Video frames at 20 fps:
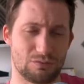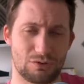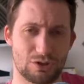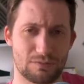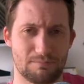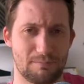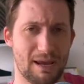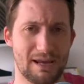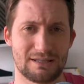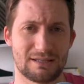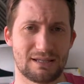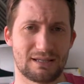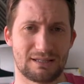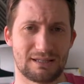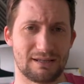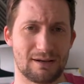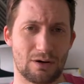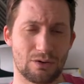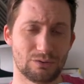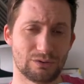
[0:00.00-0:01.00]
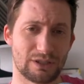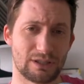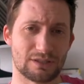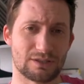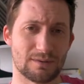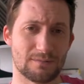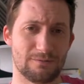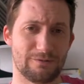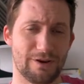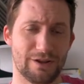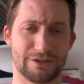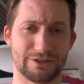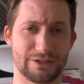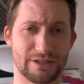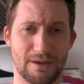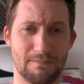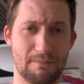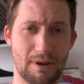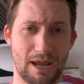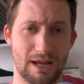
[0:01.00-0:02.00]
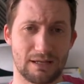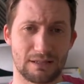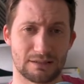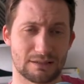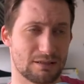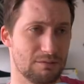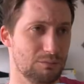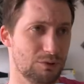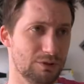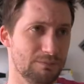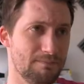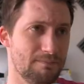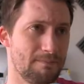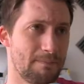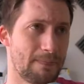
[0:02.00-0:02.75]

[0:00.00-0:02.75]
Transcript: We're just basically holding some funds and then paying someone.